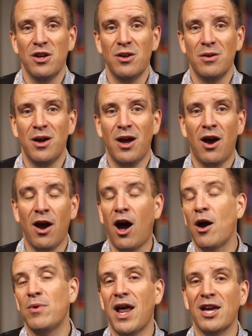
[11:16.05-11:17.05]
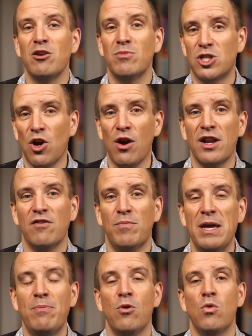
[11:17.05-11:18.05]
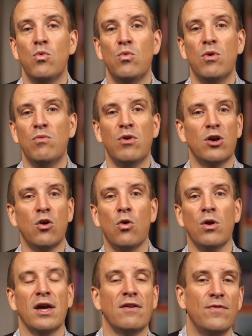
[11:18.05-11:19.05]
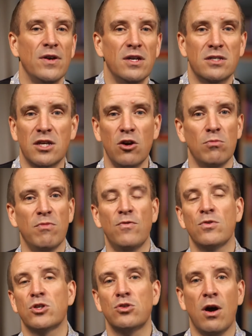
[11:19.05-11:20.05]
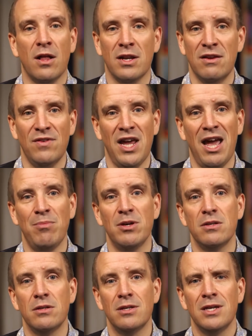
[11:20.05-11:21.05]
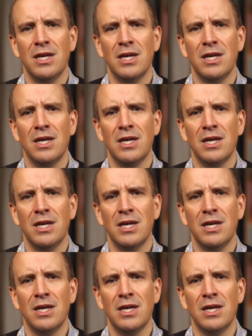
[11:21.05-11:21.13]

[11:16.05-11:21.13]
I would argue, majority of people were calling for his guilt before the trial had even happened.